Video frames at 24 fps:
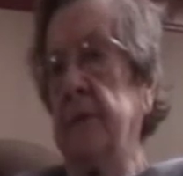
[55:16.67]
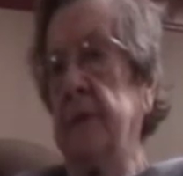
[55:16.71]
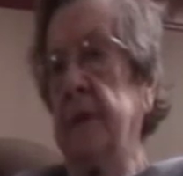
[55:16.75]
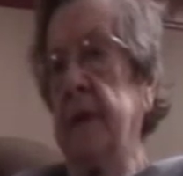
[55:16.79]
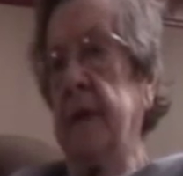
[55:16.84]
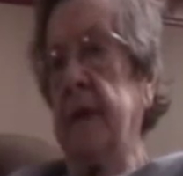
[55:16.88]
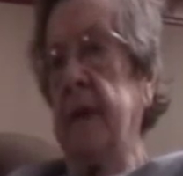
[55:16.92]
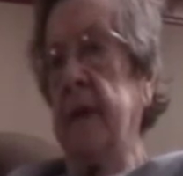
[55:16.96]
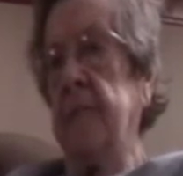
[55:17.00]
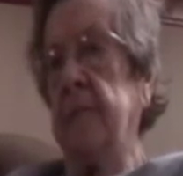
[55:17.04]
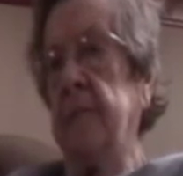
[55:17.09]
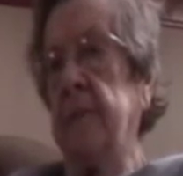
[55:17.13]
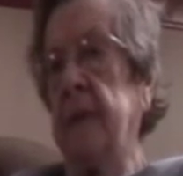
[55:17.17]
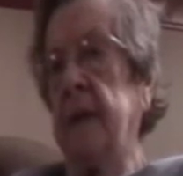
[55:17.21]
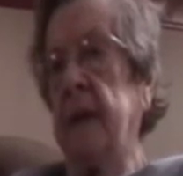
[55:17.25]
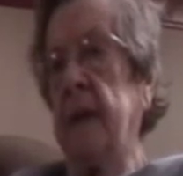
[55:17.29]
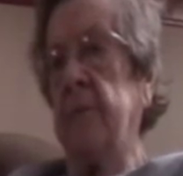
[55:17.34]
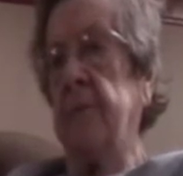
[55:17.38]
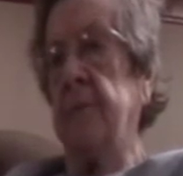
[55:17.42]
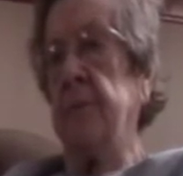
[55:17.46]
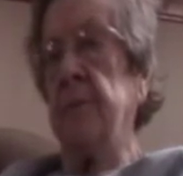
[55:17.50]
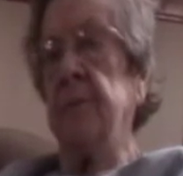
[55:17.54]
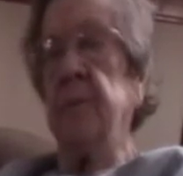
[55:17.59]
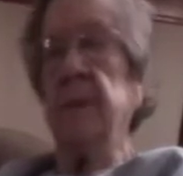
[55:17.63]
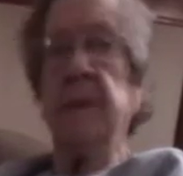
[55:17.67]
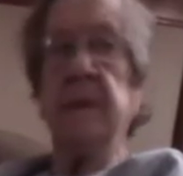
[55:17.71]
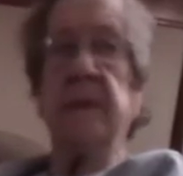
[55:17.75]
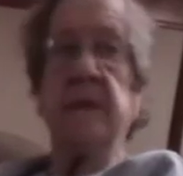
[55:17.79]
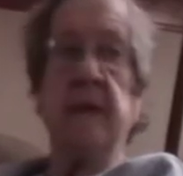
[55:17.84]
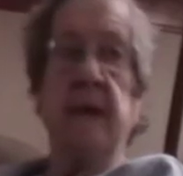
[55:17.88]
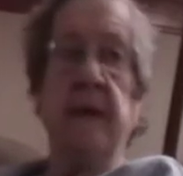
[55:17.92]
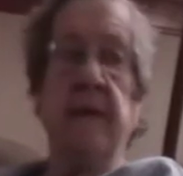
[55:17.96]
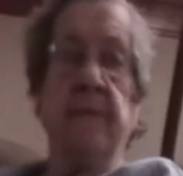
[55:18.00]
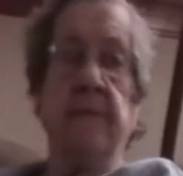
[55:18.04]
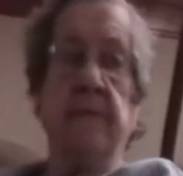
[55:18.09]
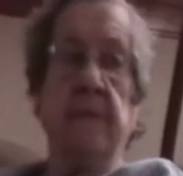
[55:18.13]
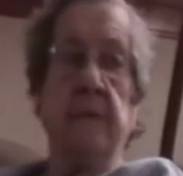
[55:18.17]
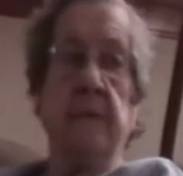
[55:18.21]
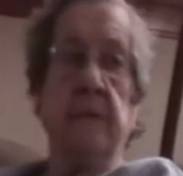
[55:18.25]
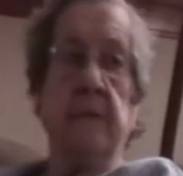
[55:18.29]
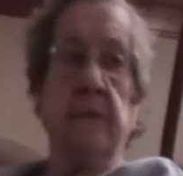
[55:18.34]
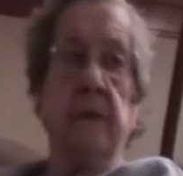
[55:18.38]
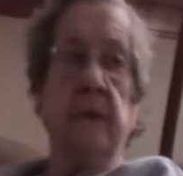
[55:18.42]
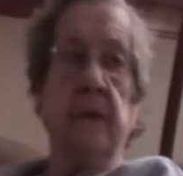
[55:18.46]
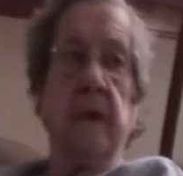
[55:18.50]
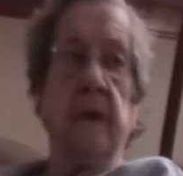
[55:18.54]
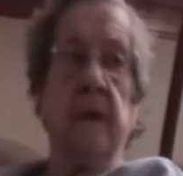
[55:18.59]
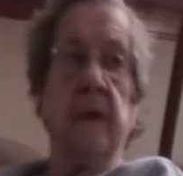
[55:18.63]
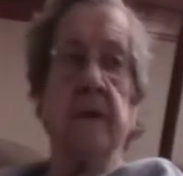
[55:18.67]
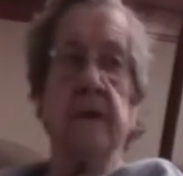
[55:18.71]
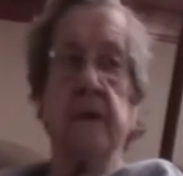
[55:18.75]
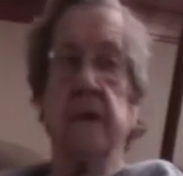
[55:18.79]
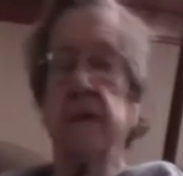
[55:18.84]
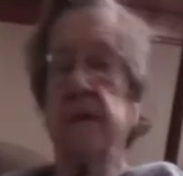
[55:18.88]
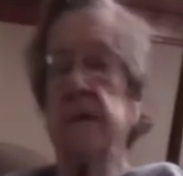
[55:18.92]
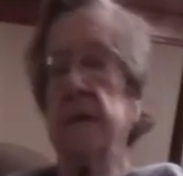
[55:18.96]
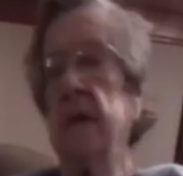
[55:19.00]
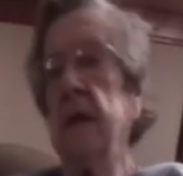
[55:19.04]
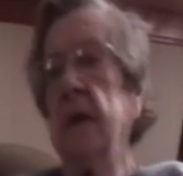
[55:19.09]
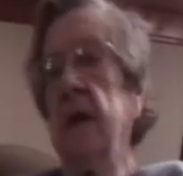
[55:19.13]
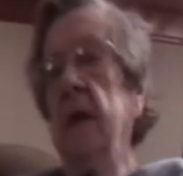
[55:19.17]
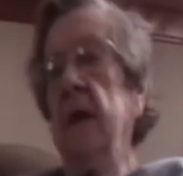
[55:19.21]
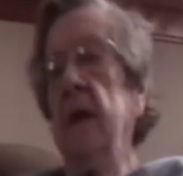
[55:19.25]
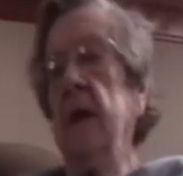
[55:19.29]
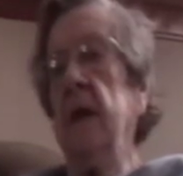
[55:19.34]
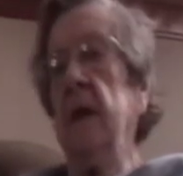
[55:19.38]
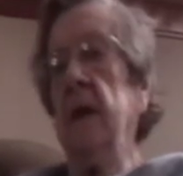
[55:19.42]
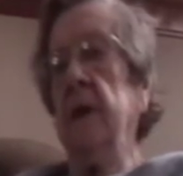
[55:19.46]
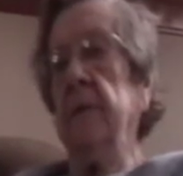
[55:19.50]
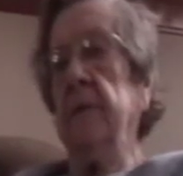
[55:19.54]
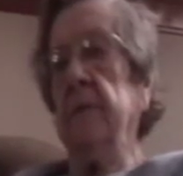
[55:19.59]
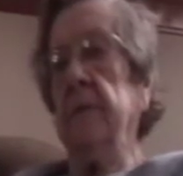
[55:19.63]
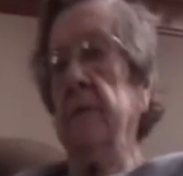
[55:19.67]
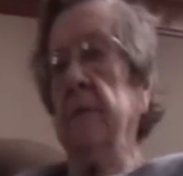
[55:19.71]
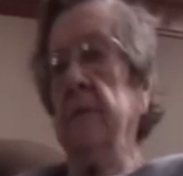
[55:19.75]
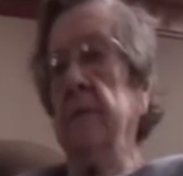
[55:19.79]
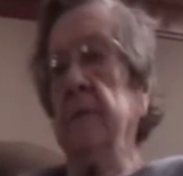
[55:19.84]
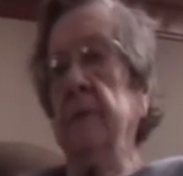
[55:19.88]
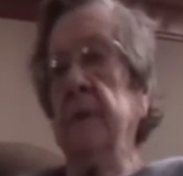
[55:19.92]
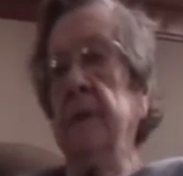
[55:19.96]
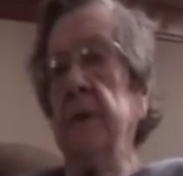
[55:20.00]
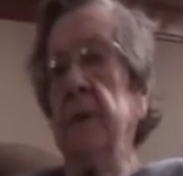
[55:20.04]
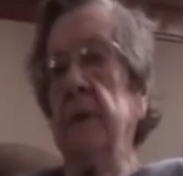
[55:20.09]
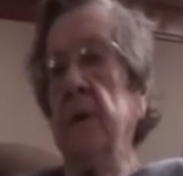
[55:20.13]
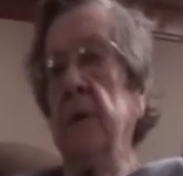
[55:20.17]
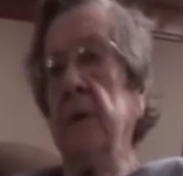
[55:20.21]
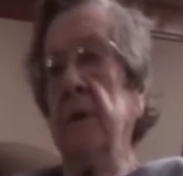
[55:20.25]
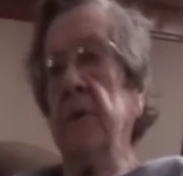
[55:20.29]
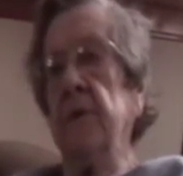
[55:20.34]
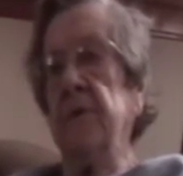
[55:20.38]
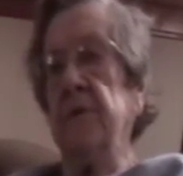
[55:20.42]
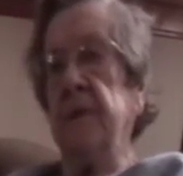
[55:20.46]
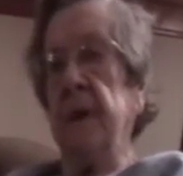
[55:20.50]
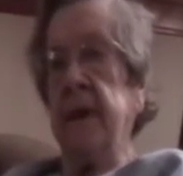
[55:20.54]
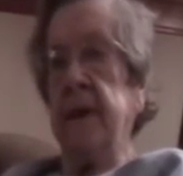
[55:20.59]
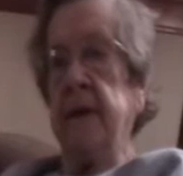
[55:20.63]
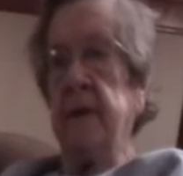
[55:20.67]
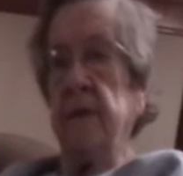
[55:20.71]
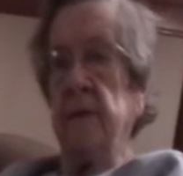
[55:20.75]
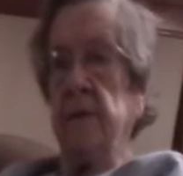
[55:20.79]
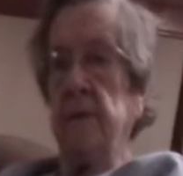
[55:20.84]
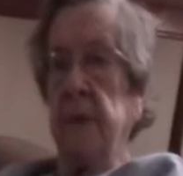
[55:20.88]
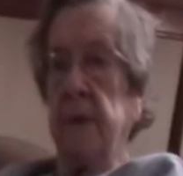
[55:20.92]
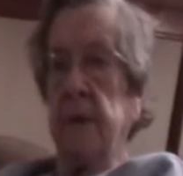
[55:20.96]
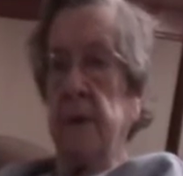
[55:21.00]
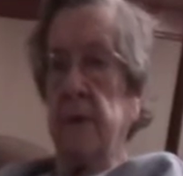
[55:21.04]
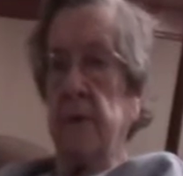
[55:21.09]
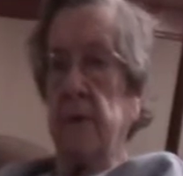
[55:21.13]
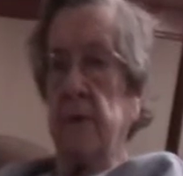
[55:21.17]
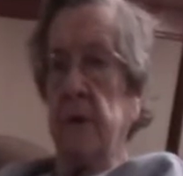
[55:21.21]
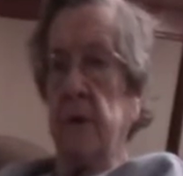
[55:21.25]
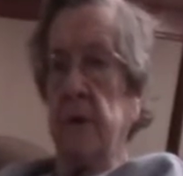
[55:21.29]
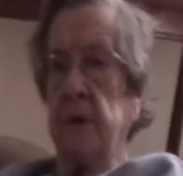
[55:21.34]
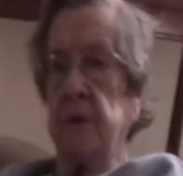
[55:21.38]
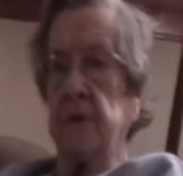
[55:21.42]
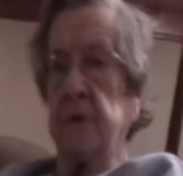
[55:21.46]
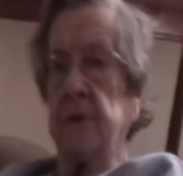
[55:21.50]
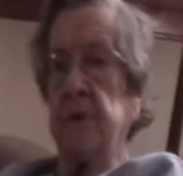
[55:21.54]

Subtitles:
He came a couple months after, and he says we notified the Red Cross.